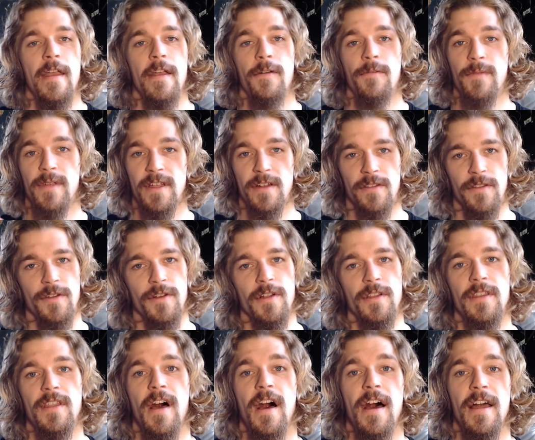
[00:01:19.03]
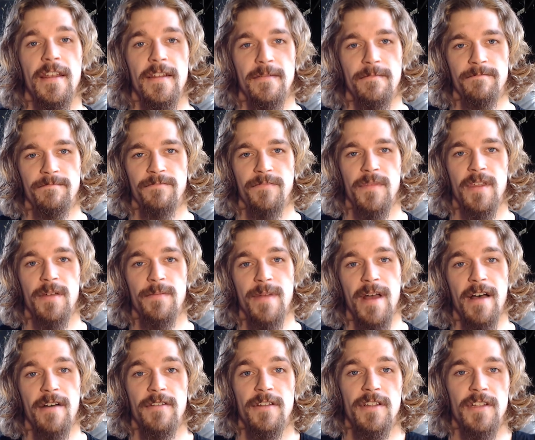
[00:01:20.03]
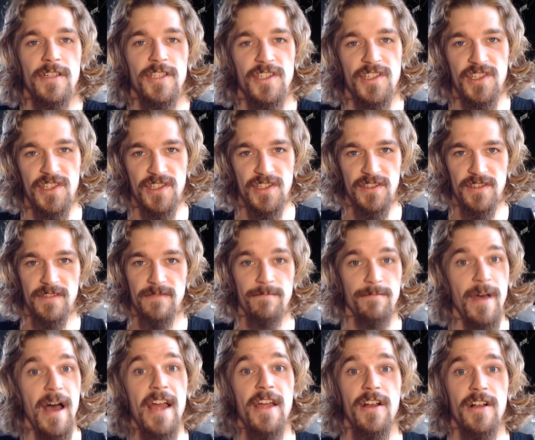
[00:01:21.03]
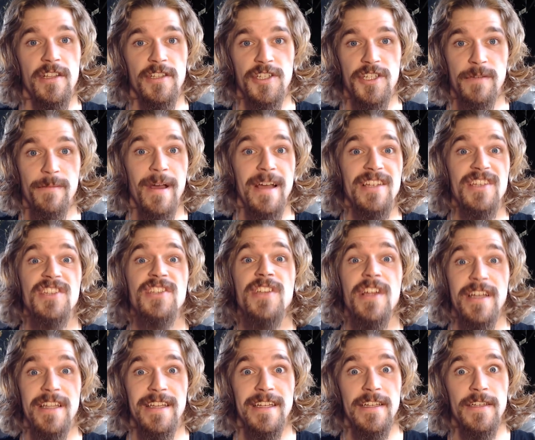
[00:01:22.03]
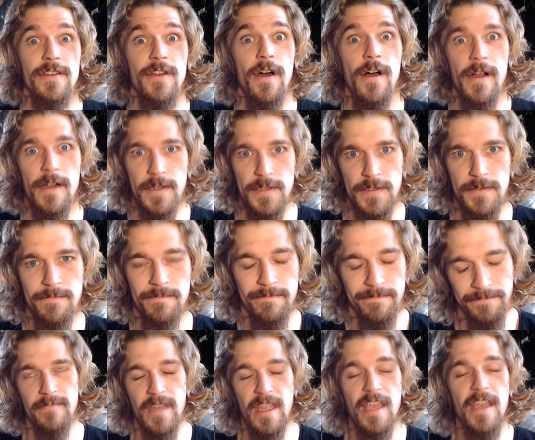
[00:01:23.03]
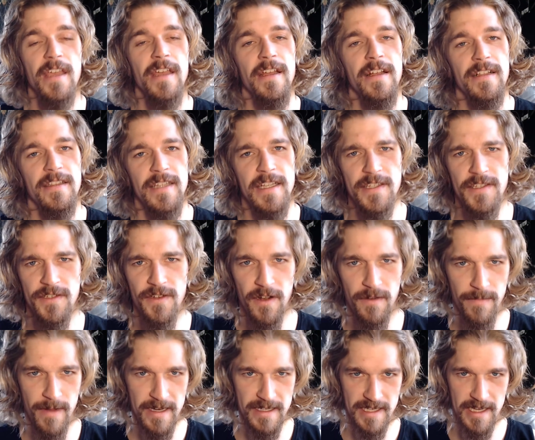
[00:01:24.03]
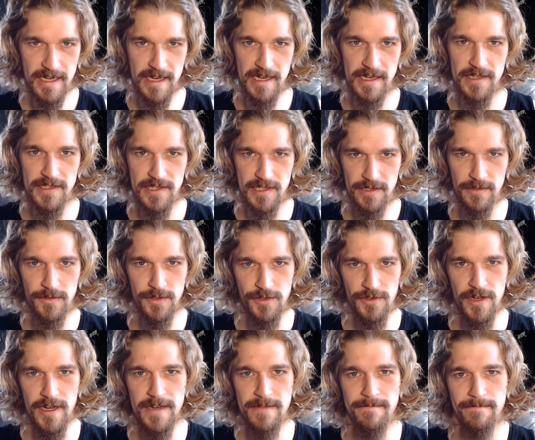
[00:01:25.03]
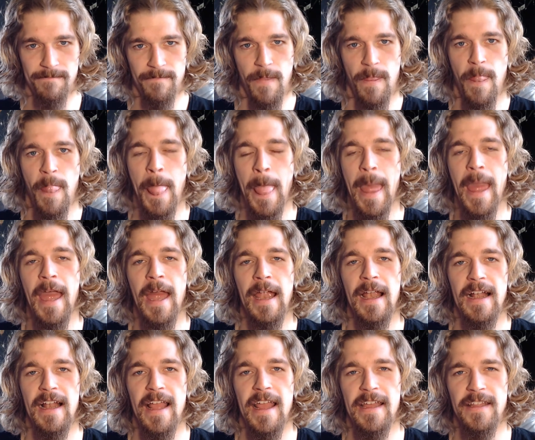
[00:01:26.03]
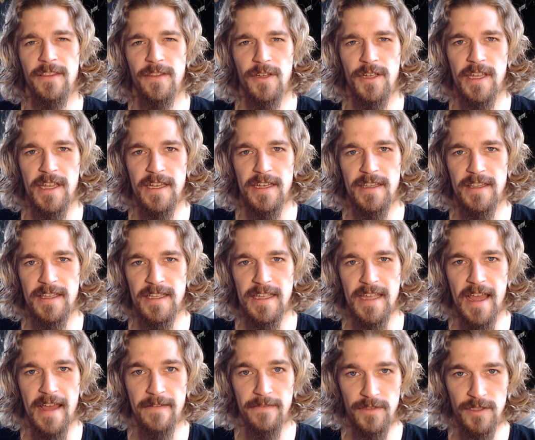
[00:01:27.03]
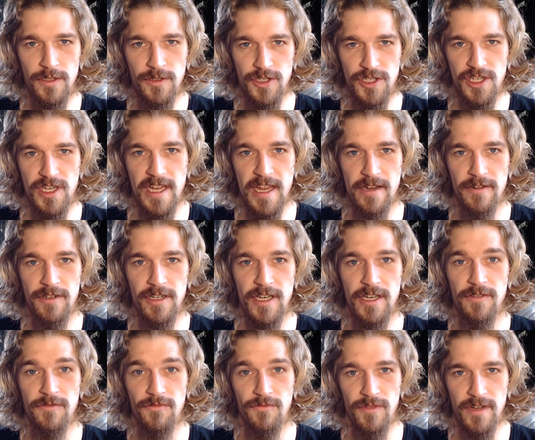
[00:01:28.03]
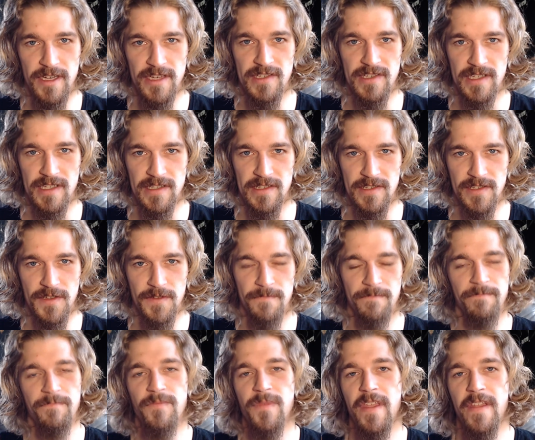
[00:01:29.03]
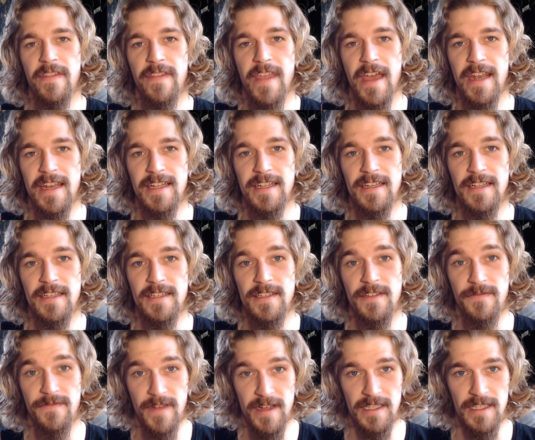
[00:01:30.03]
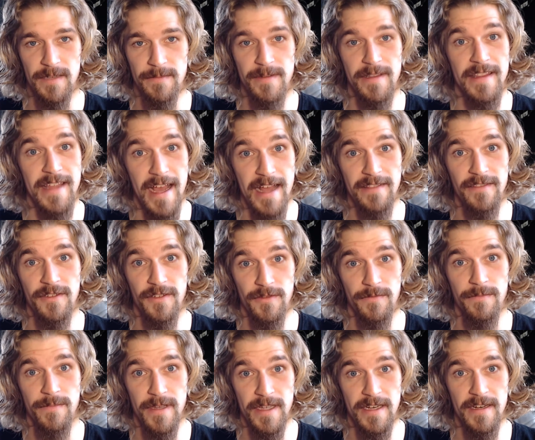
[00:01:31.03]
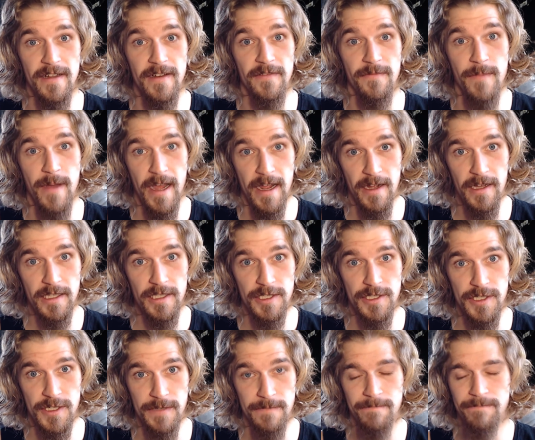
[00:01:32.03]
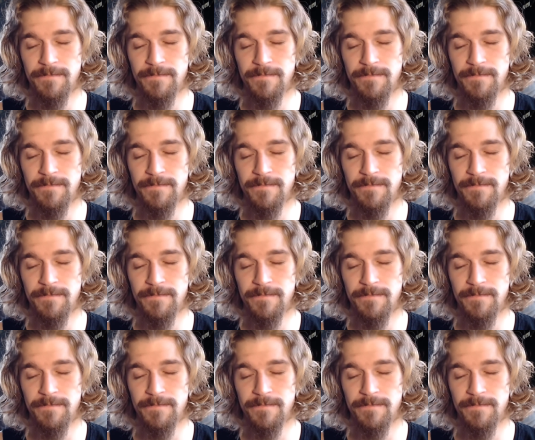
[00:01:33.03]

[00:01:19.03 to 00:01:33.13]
We can learn a lot about biology by studying dogs. Let's start by taking a single trait and look at the evolutionary reasons that it developed that little bit of biology.